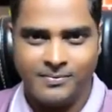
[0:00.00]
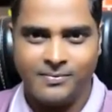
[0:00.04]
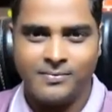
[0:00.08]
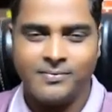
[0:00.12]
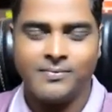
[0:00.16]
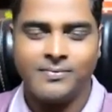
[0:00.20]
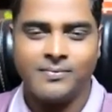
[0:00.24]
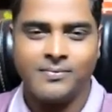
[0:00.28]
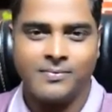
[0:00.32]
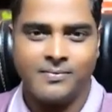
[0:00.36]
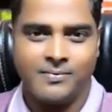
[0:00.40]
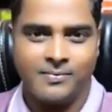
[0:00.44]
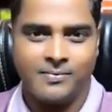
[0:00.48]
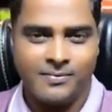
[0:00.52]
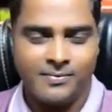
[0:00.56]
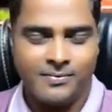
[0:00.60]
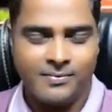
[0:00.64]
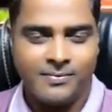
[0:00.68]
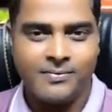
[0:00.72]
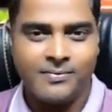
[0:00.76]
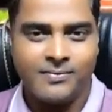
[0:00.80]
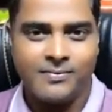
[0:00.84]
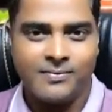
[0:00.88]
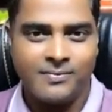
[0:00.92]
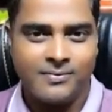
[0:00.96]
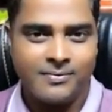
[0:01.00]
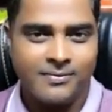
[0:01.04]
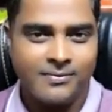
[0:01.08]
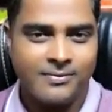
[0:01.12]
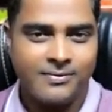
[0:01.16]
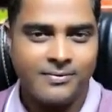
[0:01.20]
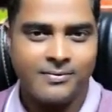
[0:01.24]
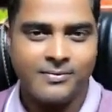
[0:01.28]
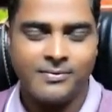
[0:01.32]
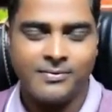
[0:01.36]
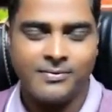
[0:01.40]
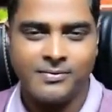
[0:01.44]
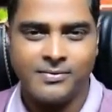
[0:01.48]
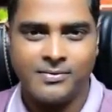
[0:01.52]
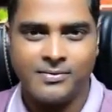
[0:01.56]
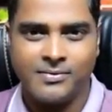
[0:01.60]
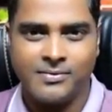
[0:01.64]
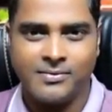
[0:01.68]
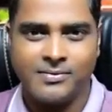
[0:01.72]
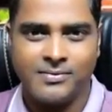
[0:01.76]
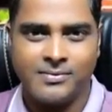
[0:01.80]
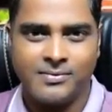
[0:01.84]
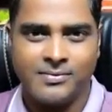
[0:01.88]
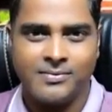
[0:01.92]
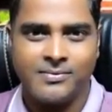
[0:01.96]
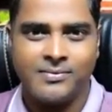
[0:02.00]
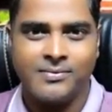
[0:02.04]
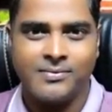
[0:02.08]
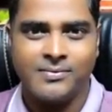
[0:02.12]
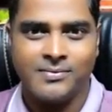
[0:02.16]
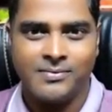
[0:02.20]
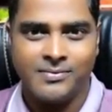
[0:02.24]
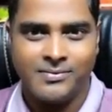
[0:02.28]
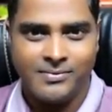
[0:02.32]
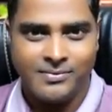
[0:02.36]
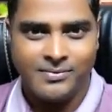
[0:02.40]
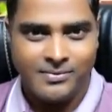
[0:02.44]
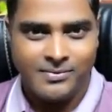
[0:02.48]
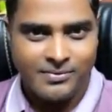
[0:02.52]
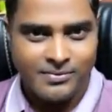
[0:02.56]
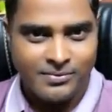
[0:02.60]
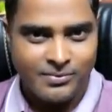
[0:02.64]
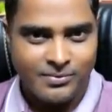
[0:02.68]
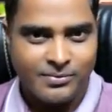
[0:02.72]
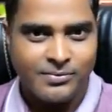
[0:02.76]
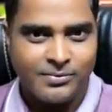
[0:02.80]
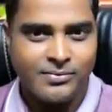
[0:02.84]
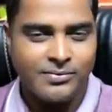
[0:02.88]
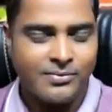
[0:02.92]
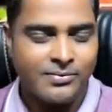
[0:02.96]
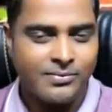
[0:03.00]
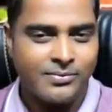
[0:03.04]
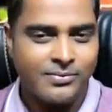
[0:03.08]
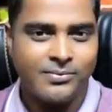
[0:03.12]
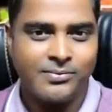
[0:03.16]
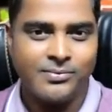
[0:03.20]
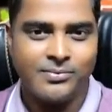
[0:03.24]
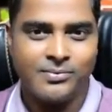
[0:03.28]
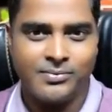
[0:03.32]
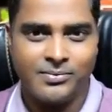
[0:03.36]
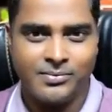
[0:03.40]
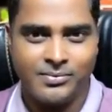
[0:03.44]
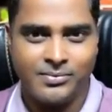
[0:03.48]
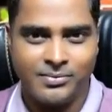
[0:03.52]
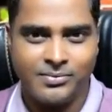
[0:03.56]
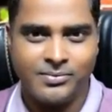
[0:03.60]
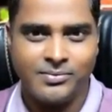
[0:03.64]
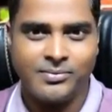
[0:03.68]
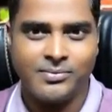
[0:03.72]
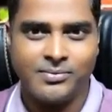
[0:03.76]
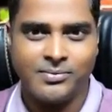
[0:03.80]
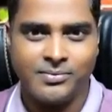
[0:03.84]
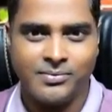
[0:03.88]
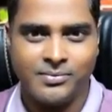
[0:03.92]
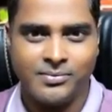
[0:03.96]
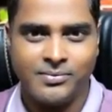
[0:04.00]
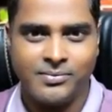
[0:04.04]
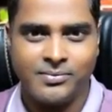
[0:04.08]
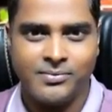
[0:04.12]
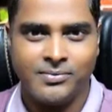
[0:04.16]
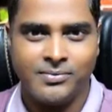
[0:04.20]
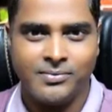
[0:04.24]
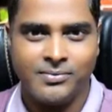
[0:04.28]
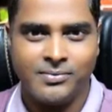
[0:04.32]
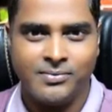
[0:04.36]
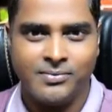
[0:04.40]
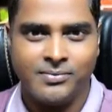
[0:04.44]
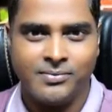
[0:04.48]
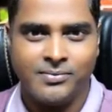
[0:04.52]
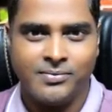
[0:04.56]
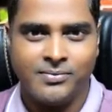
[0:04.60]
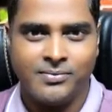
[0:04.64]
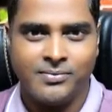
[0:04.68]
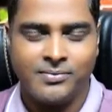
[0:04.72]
[no speech]